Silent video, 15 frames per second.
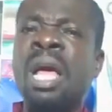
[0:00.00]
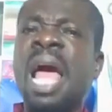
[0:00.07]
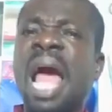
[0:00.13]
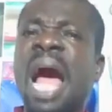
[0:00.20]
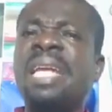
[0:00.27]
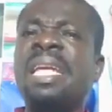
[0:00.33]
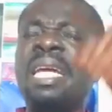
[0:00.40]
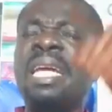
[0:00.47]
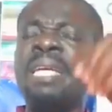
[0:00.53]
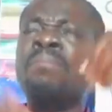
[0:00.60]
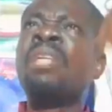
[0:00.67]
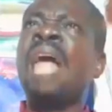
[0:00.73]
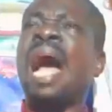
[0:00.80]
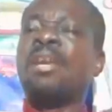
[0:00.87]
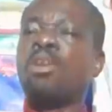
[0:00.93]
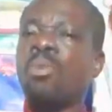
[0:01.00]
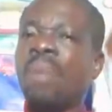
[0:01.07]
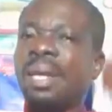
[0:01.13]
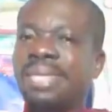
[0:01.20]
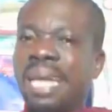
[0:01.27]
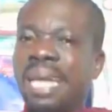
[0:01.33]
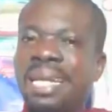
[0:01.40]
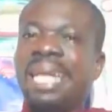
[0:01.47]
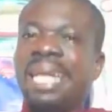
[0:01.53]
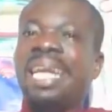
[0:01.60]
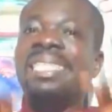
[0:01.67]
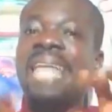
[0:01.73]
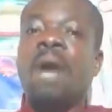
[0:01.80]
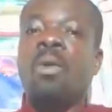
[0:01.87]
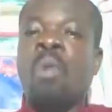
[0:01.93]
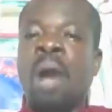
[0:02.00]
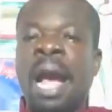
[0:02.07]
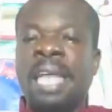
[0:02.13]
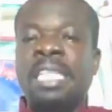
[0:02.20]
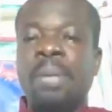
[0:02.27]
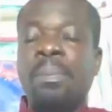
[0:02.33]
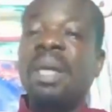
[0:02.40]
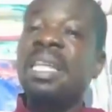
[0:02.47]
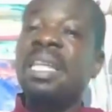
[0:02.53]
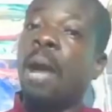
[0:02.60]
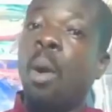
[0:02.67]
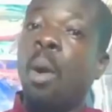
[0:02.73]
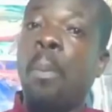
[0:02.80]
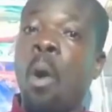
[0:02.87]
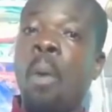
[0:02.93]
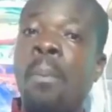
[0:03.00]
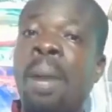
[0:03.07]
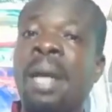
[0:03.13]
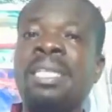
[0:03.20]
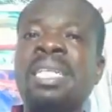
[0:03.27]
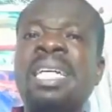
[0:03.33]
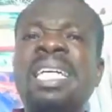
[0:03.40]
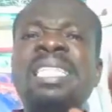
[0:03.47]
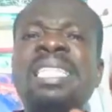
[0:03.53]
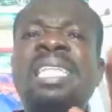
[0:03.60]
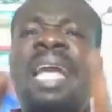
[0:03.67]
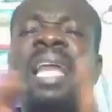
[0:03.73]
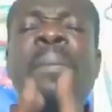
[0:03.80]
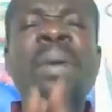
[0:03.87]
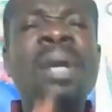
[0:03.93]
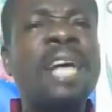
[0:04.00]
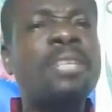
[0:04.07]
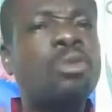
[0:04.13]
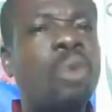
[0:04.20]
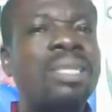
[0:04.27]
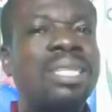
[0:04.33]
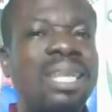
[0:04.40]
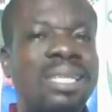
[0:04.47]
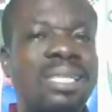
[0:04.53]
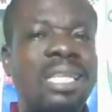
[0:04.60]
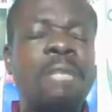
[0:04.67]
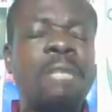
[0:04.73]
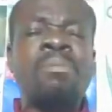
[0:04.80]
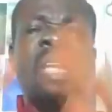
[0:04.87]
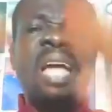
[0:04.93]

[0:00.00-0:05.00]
e de adoma chade e ye dankwa e de bre nyankopon man na the biggest question is say